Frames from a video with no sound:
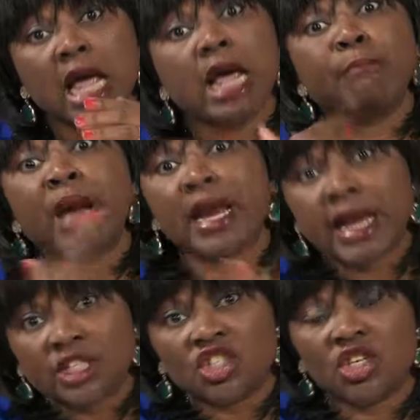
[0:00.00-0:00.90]
In my
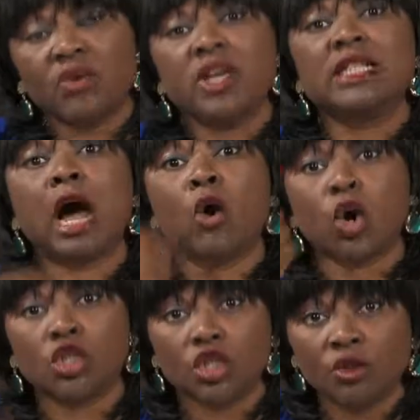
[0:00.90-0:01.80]
next series, I'll
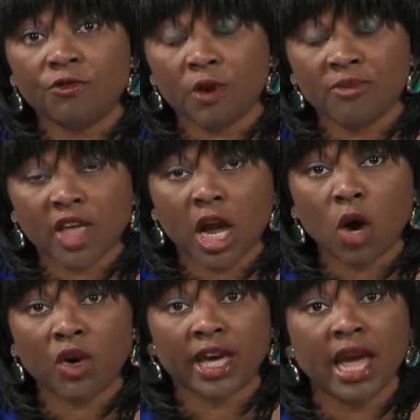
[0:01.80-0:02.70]
continue from there,
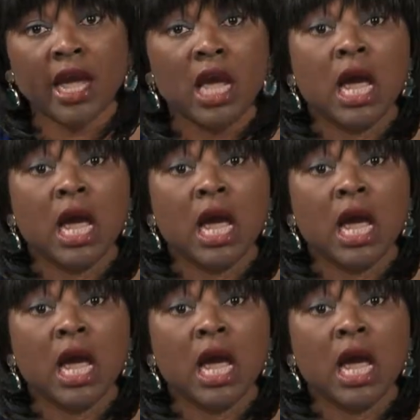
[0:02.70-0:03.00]
okay?